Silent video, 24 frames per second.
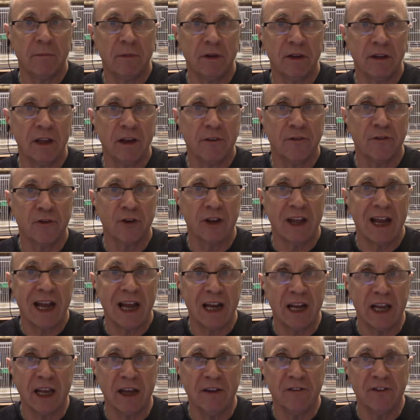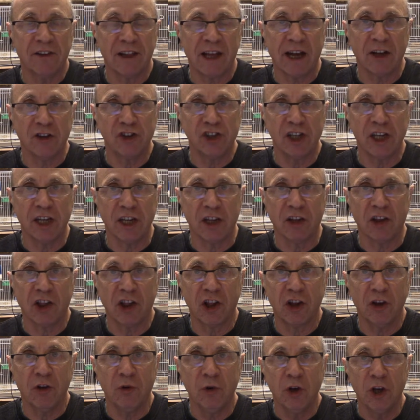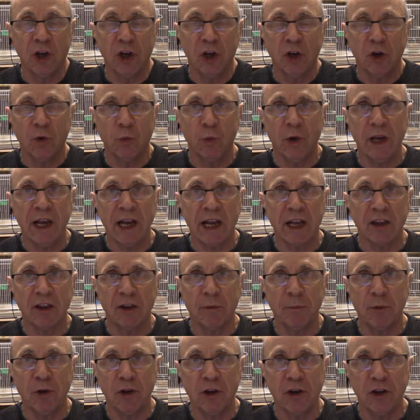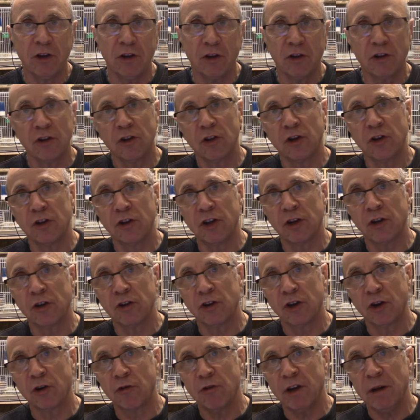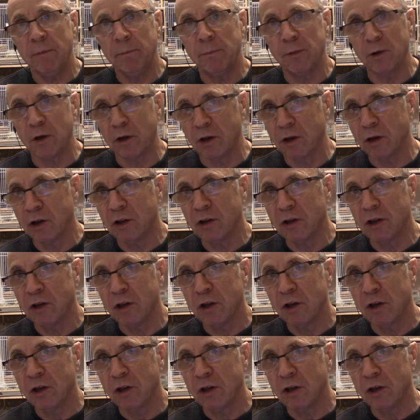different alleles for that gene. So we had the bird, the green bird,